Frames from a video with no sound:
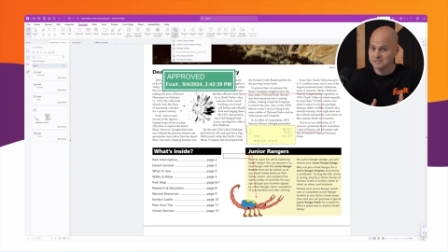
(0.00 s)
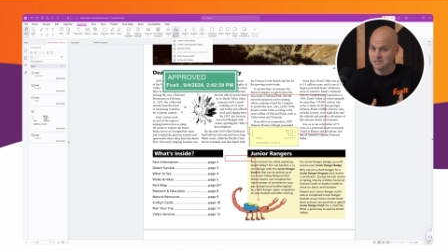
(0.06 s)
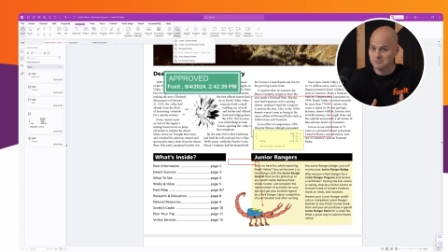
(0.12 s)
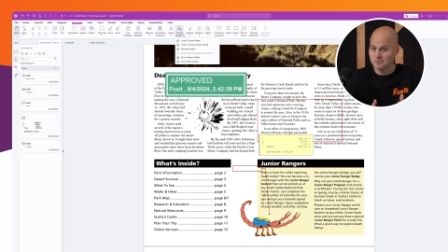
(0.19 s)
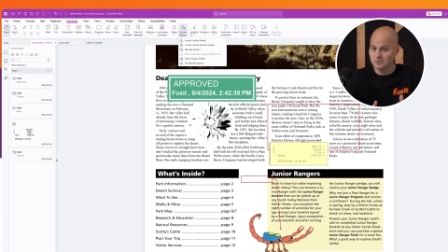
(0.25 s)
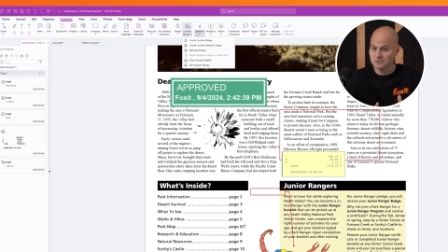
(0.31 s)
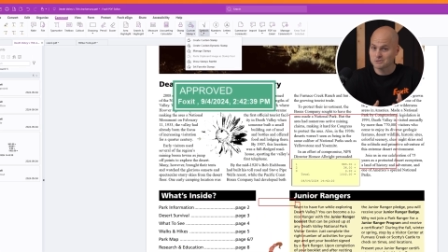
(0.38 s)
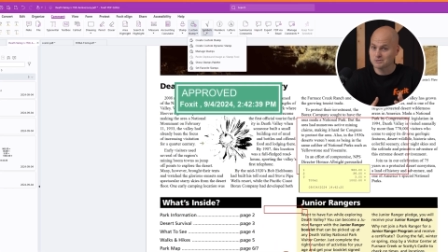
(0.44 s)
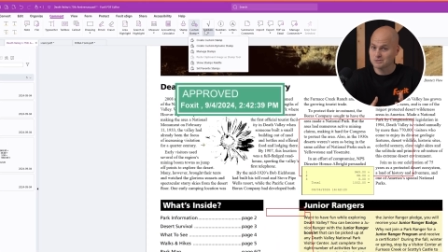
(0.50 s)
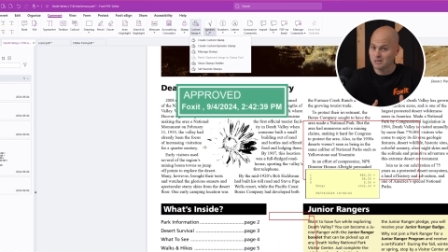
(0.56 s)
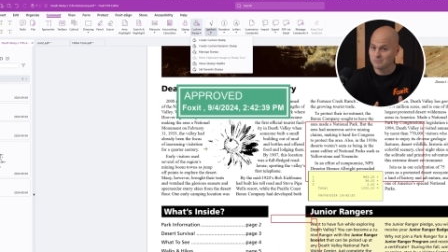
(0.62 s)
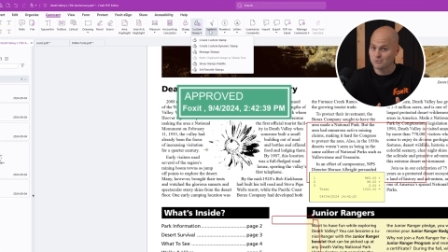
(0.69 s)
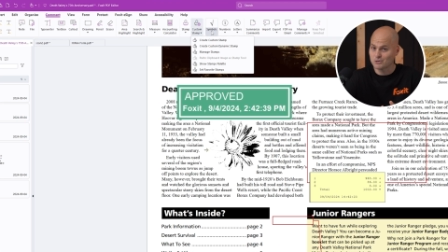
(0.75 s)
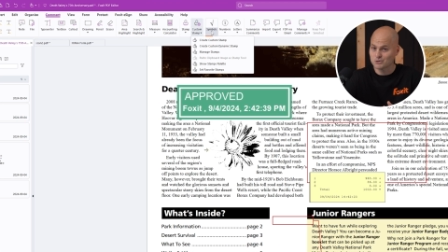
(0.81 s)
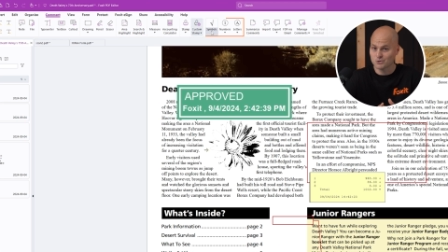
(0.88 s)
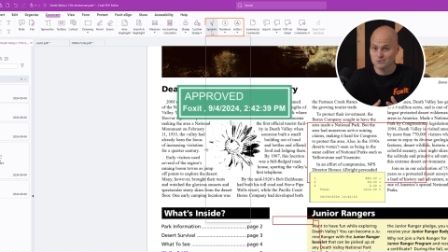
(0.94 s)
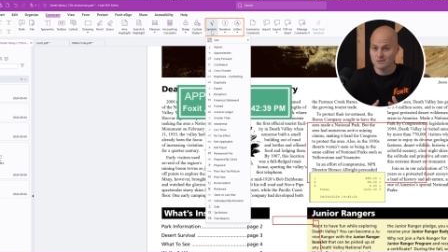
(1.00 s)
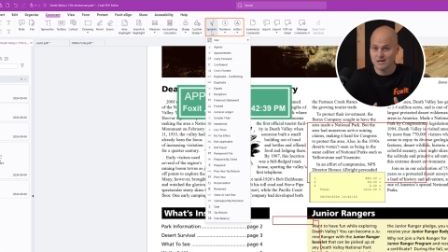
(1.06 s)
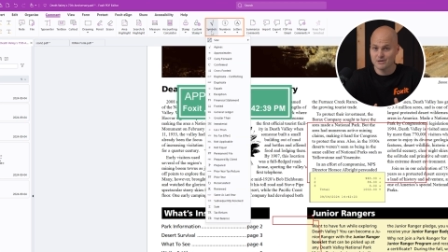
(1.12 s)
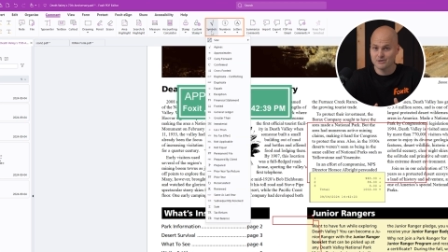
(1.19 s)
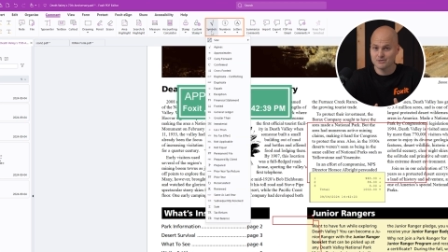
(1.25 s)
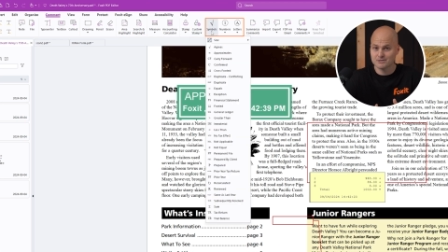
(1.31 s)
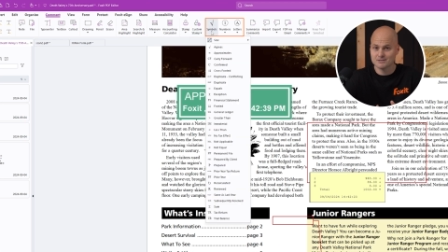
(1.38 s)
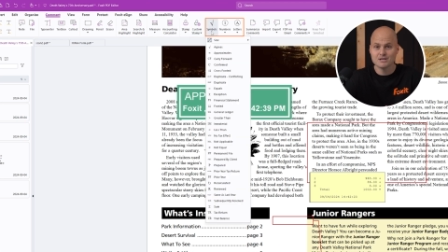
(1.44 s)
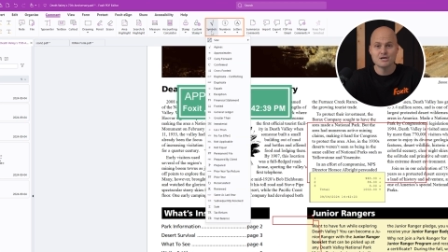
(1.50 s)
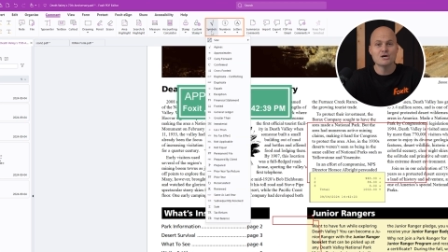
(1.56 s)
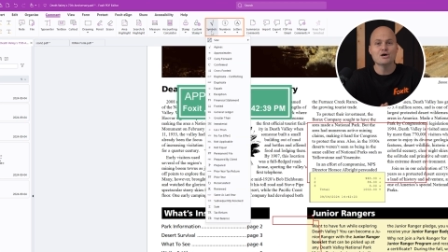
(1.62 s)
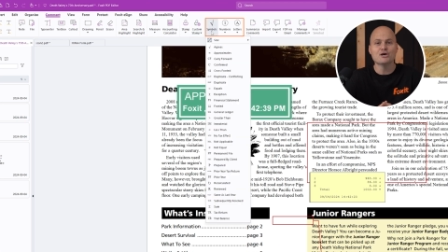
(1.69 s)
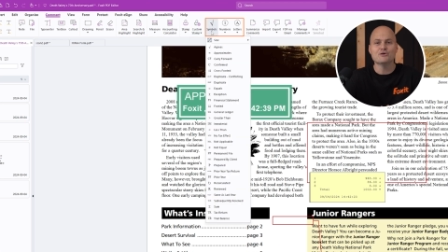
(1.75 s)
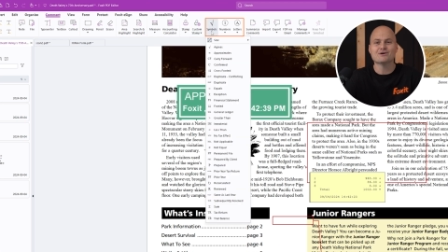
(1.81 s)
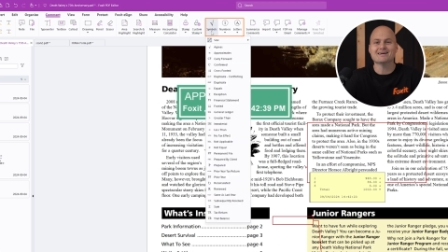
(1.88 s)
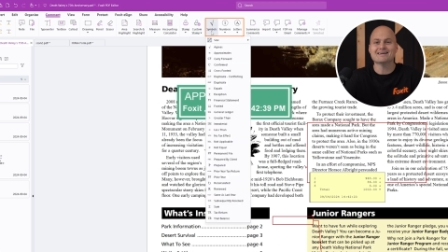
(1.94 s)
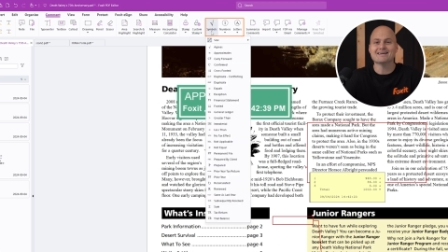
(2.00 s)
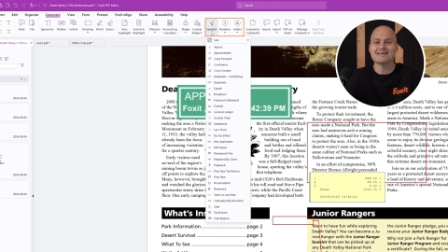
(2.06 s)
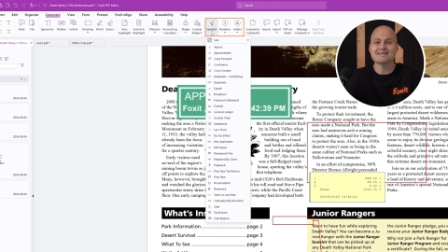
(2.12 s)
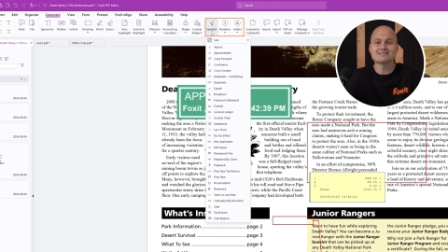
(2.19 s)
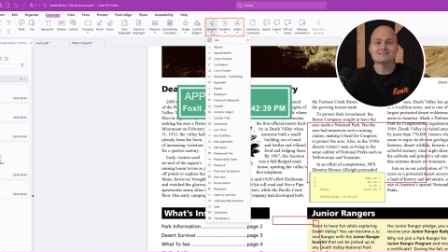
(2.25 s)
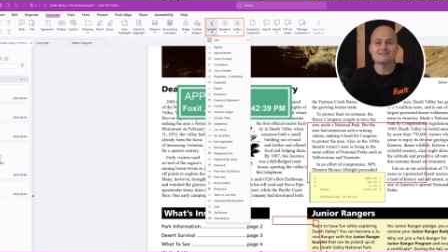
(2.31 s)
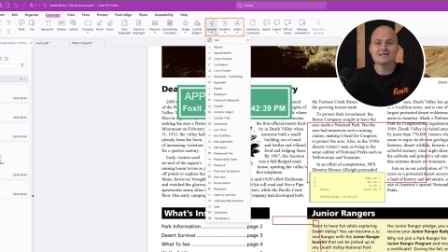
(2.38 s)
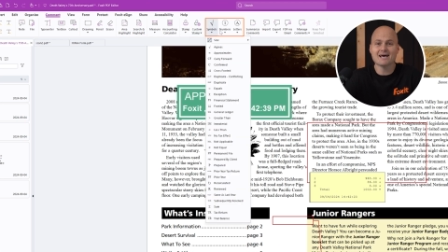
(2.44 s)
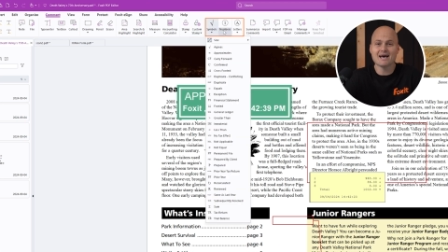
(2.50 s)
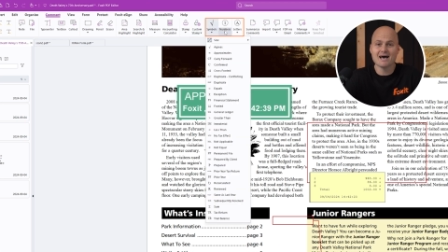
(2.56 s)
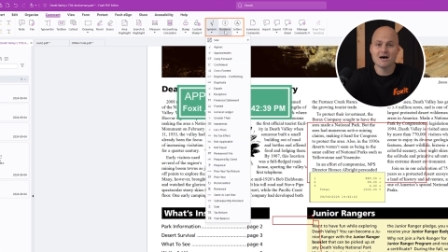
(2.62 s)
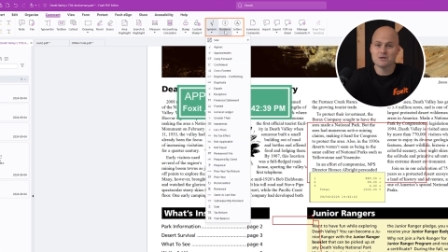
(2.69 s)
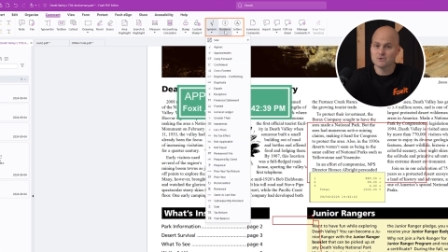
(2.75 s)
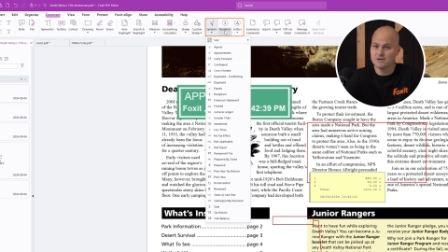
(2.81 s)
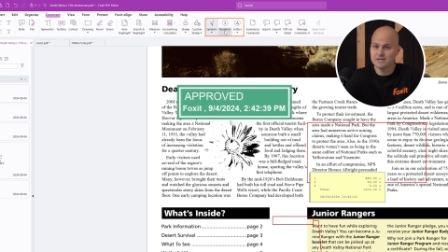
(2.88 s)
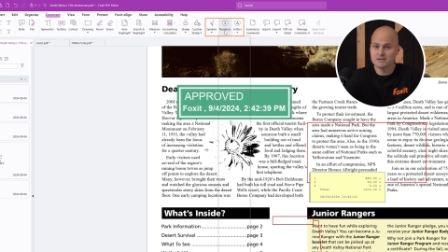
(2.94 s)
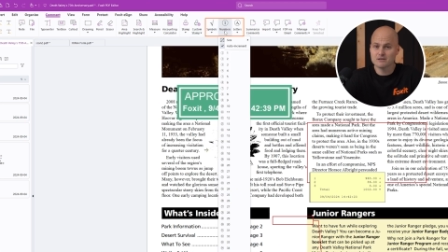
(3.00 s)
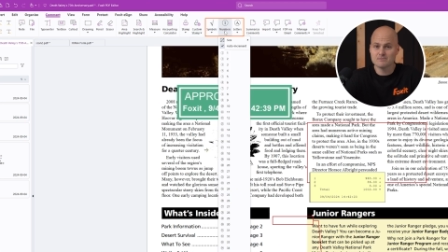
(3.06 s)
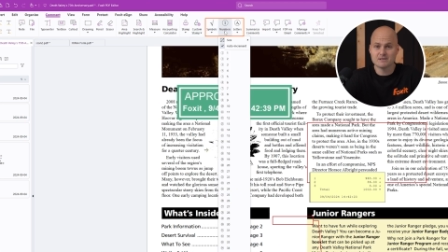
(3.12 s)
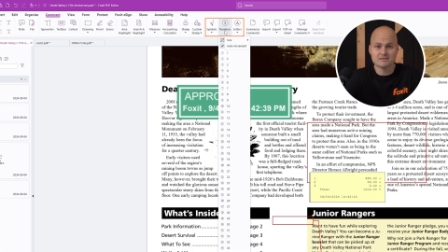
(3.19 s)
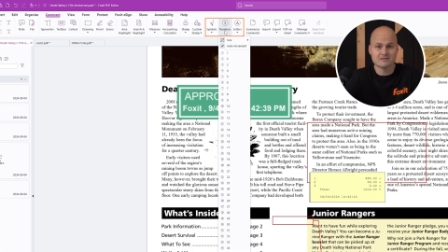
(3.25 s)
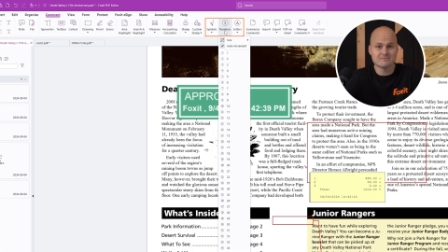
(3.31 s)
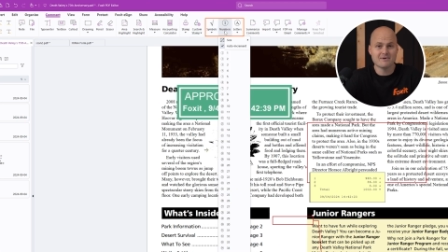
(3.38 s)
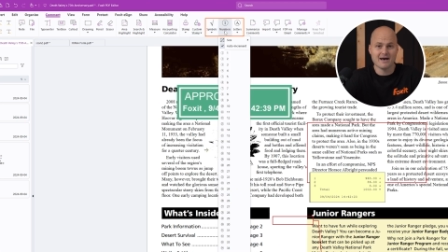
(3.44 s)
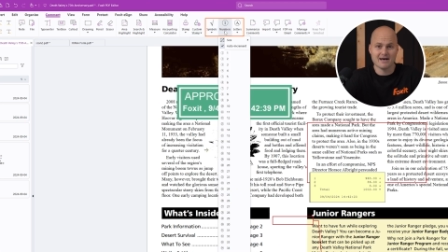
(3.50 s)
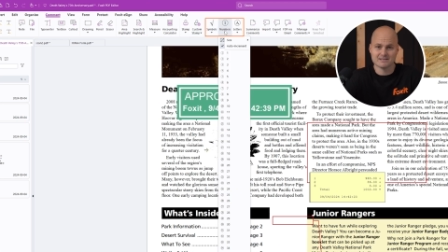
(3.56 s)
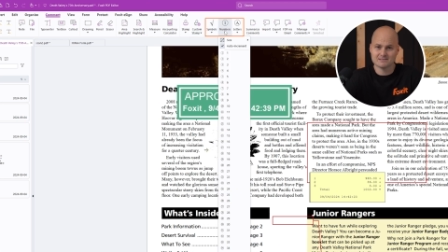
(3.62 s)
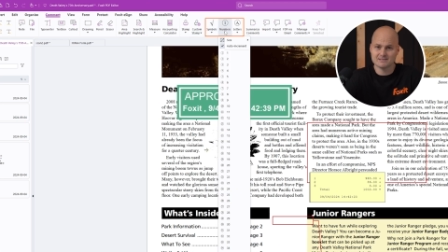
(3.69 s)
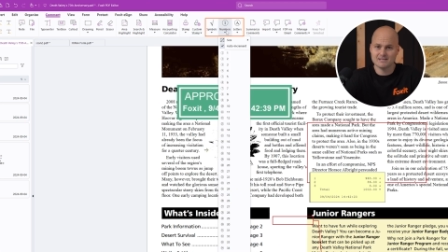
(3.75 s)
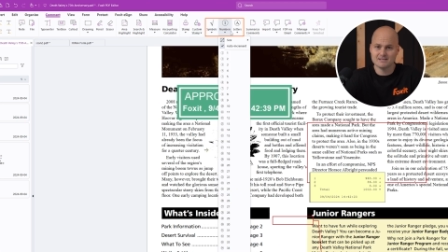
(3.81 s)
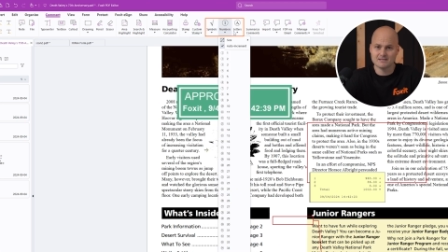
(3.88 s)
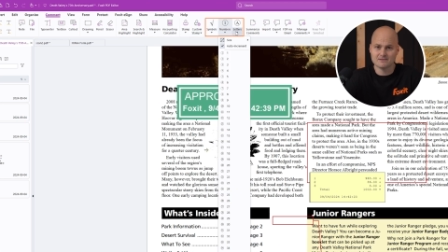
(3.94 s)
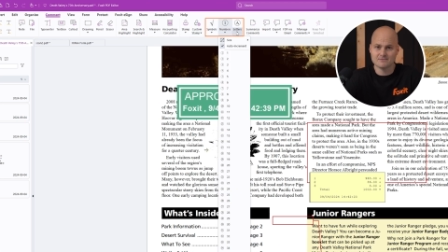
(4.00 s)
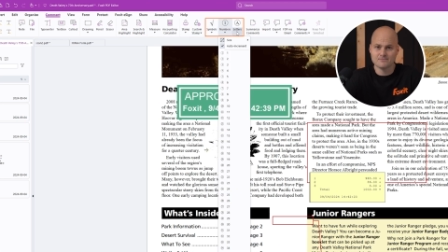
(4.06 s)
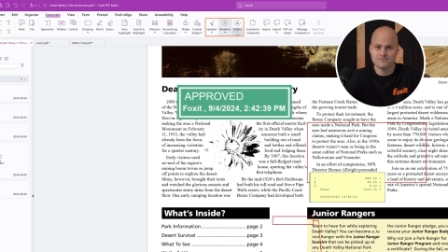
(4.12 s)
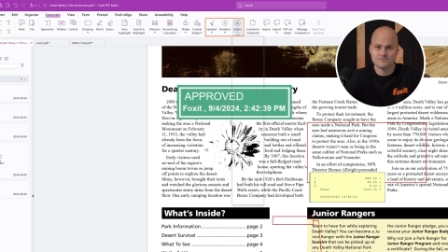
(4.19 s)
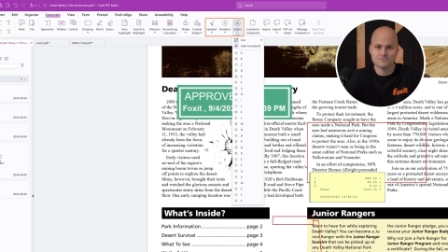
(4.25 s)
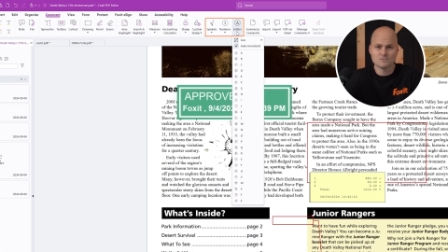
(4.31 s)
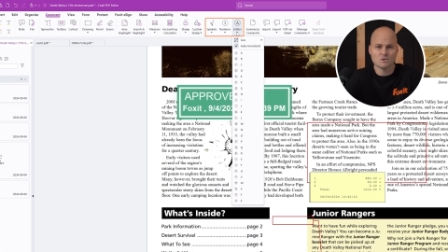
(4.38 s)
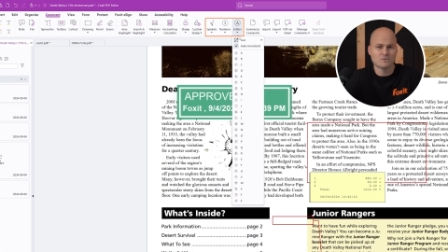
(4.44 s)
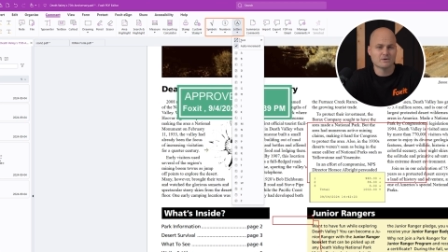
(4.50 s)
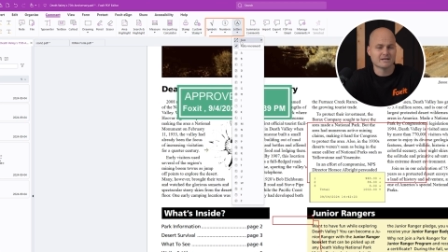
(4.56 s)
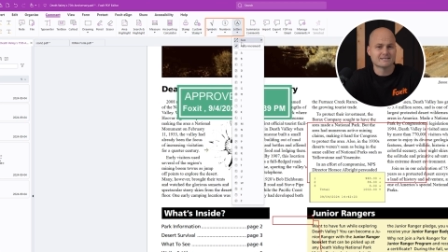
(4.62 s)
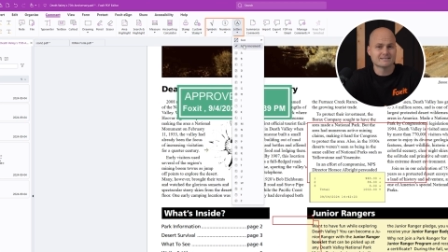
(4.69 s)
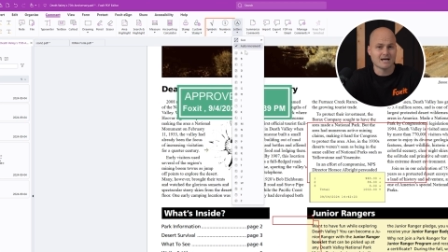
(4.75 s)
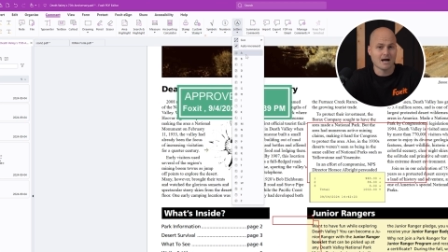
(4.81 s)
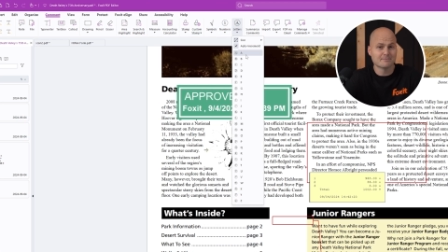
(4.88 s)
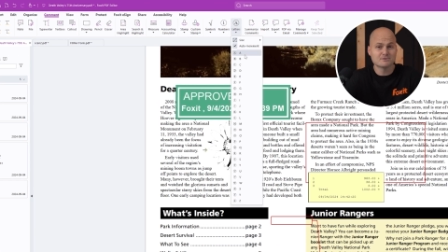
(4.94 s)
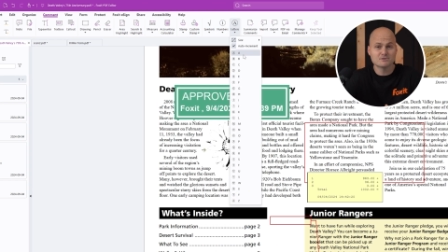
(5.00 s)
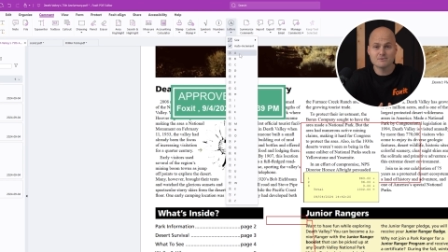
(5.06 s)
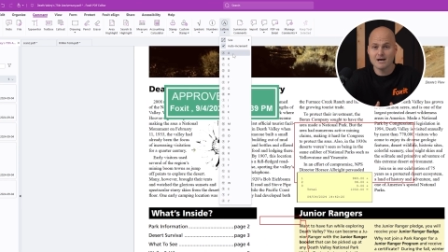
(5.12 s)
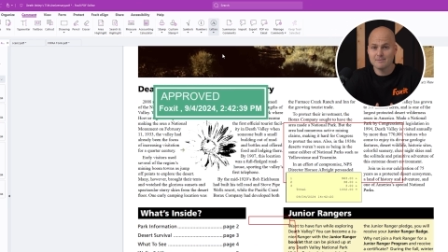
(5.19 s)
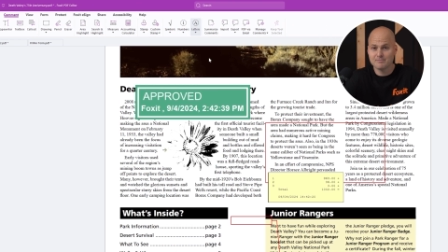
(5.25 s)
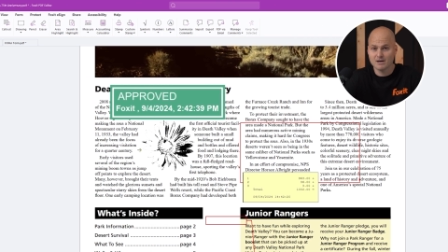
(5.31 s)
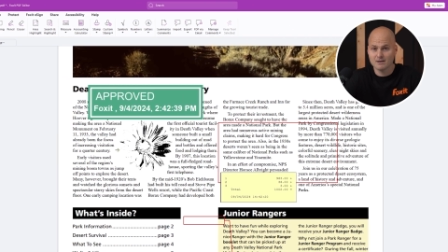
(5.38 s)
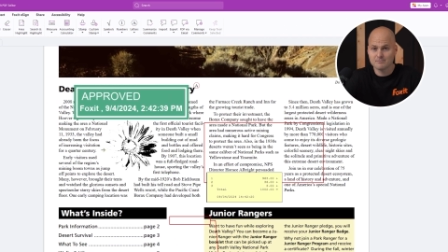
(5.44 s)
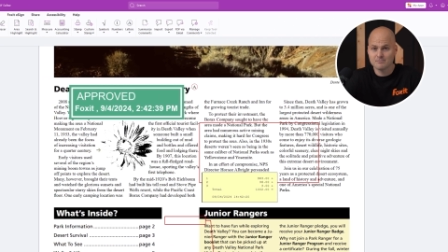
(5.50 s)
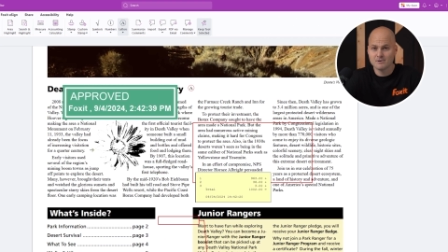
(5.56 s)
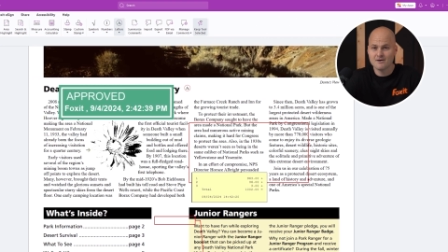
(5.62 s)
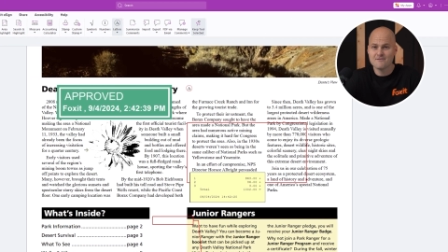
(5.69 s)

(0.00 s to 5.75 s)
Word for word: symbols, numbers, or letters? You can easily add or increment them as needed. When it's time to wrap up,